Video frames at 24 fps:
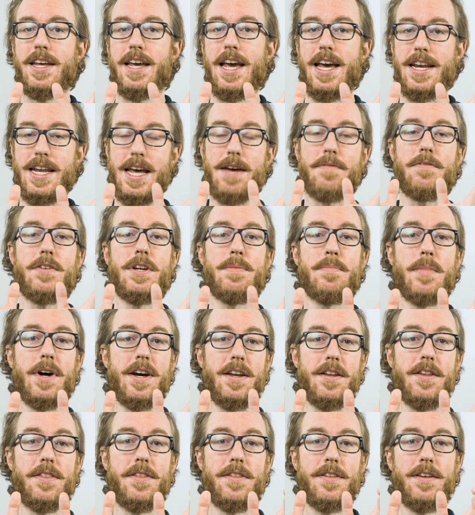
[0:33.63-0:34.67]
And every
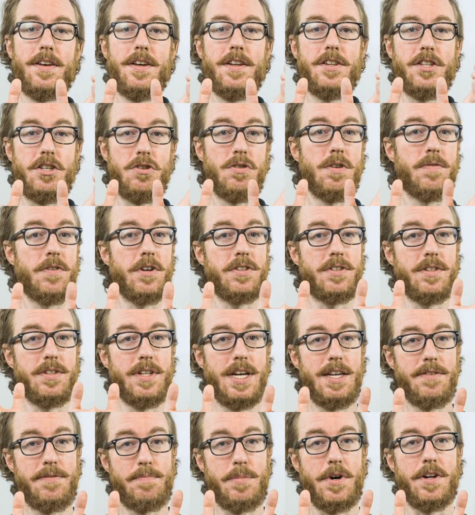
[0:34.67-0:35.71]
month, the universal
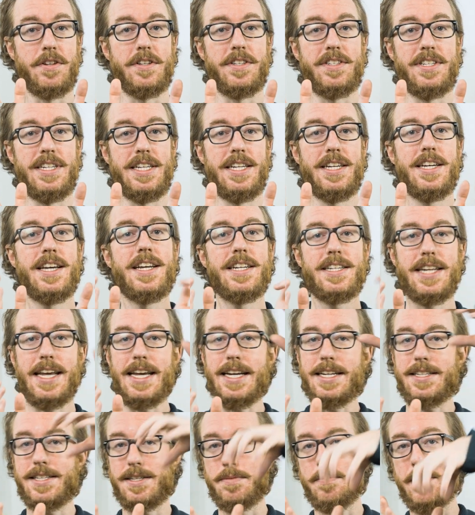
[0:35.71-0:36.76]
life policy
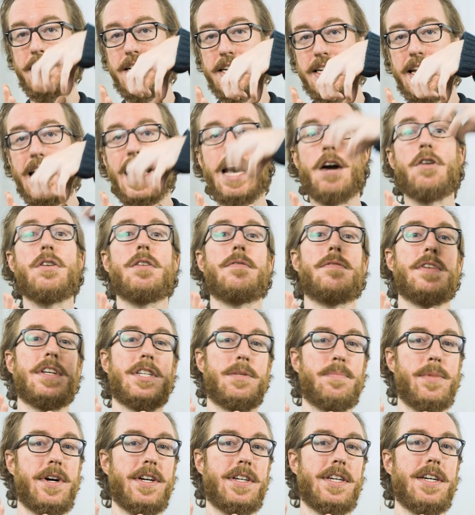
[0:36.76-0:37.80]
takes the money out of this
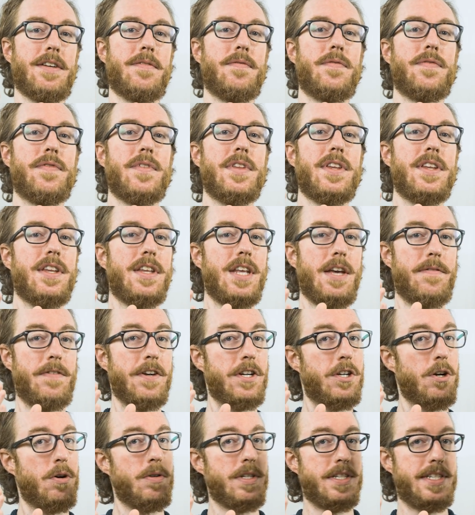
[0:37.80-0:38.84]
bucket. If it
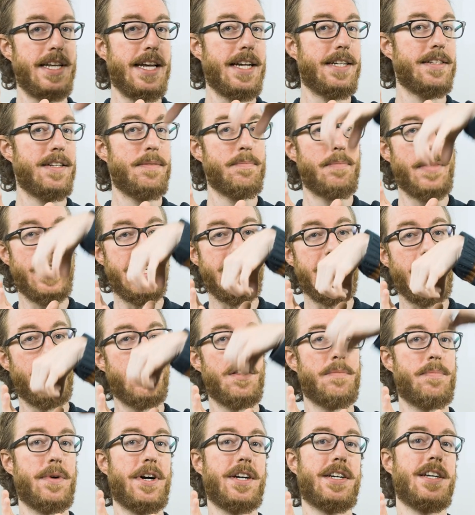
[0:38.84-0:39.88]
goes to take money out of
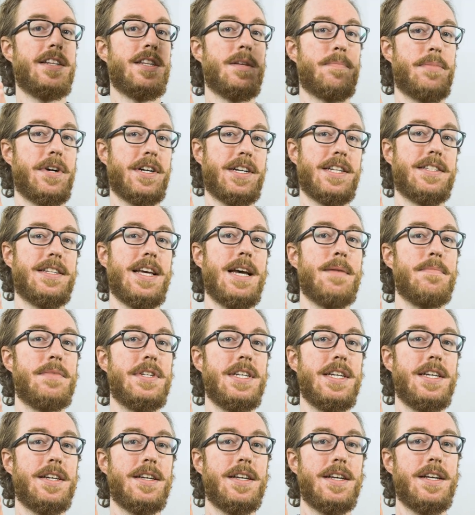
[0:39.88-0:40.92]
the bucket and the bucket's
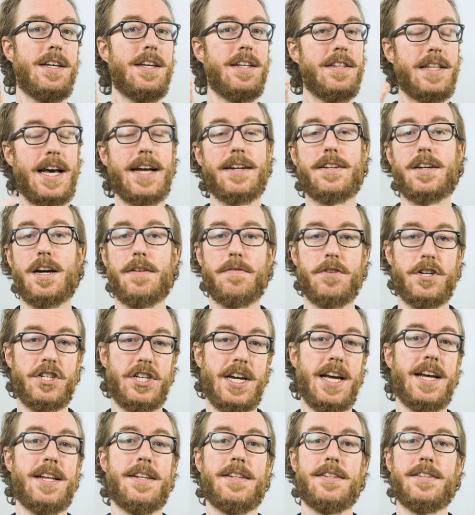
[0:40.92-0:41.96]
empty, that coverage
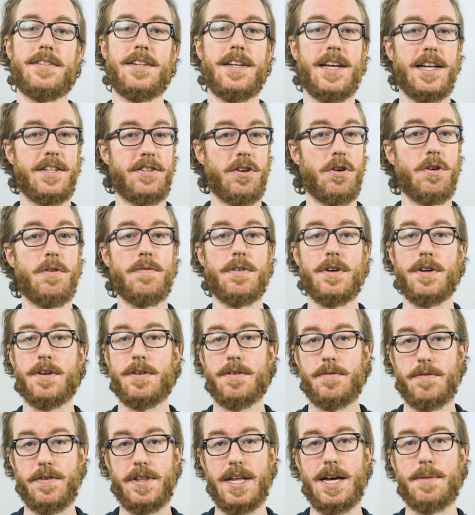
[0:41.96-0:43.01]
ends. It's over
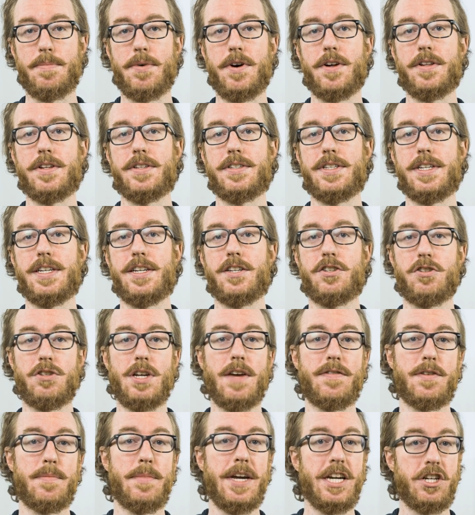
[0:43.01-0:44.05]
for that policy. So you
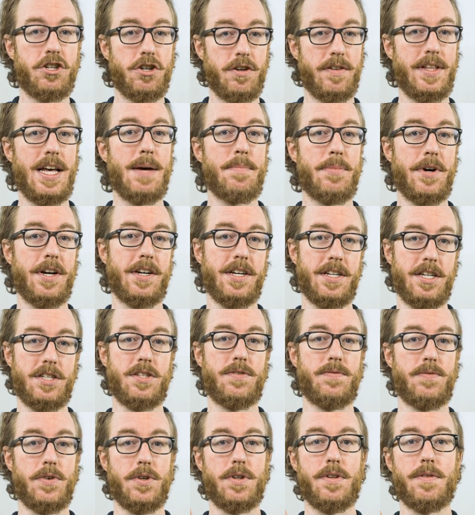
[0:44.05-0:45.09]
have to make sure that bucket is
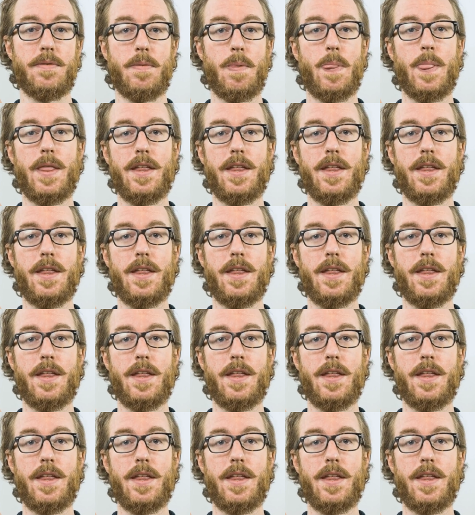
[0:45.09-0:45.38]
full.